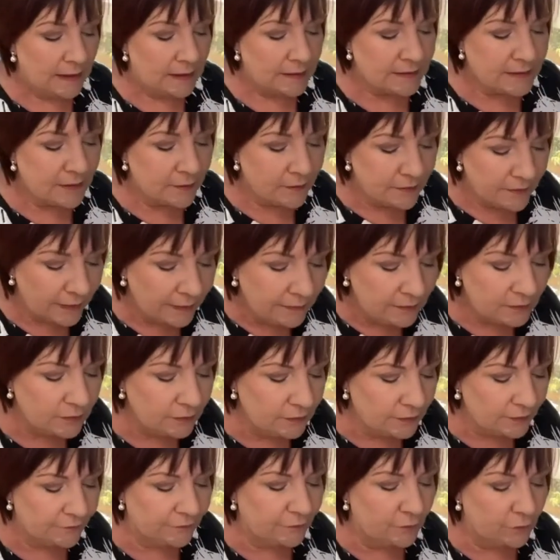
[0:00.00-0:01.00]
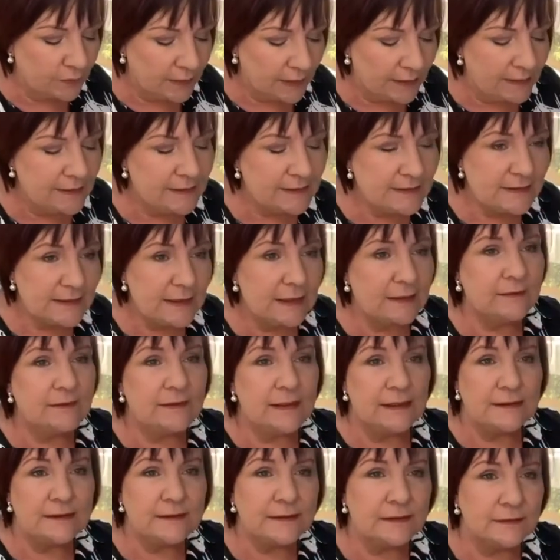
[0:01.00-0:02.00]
So they could have already said
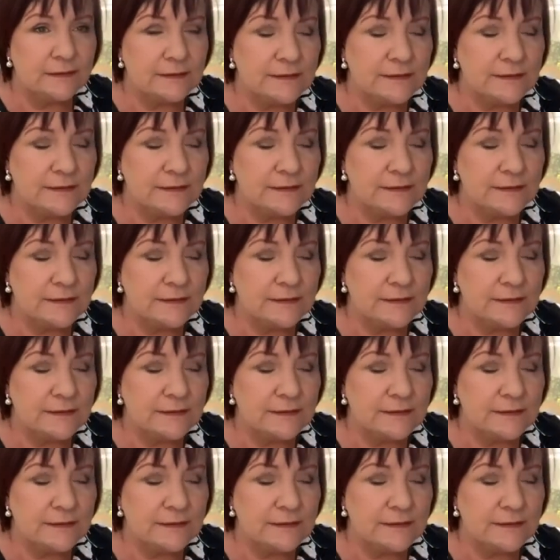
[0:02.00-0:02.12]
that